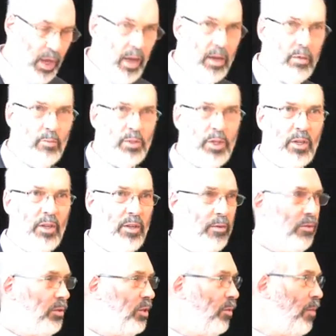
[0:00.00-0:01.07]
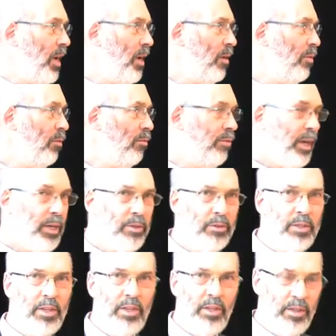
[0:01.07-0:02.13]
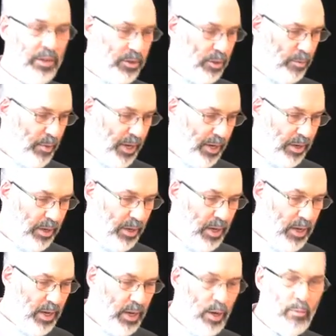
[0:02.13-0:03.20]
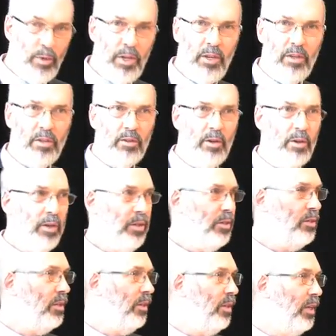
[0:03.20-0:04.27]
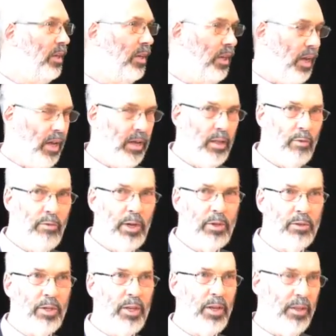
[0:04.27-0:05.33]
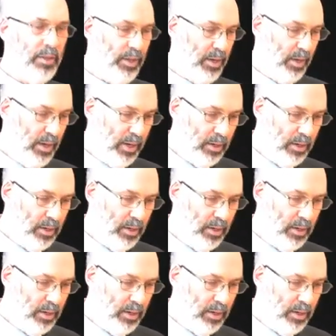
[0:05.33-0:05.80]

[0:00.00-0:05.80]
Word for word: Uh, particularly to my own faculty, to my immediate colleagues in the, uh, the faculty and the